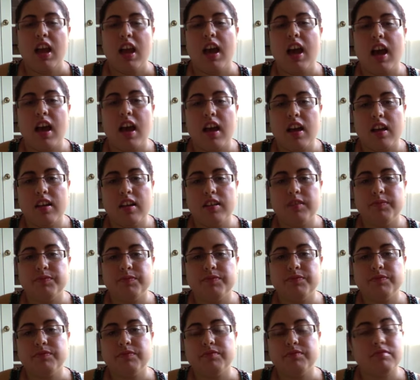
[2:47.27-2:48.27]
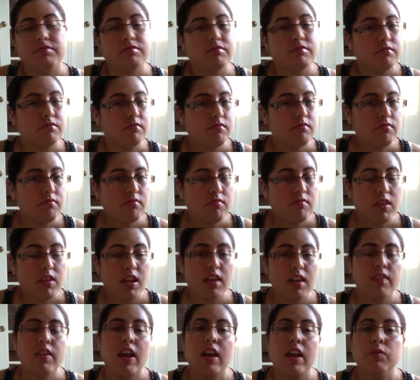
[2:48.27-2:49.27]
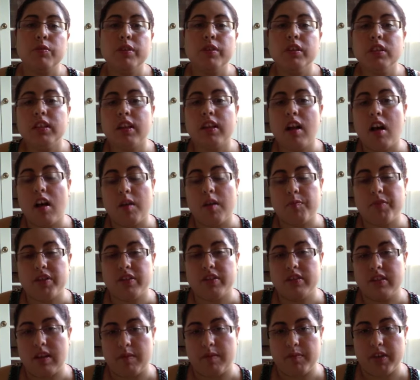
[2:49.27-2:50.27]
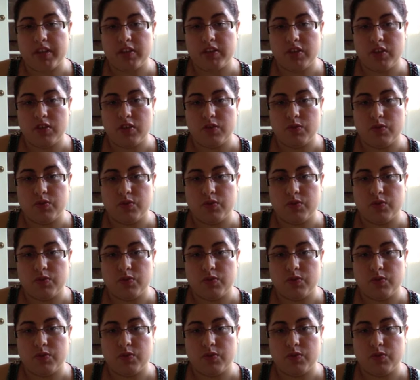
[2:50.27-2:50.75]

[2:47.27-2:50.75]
And that'll really calm your stomach too.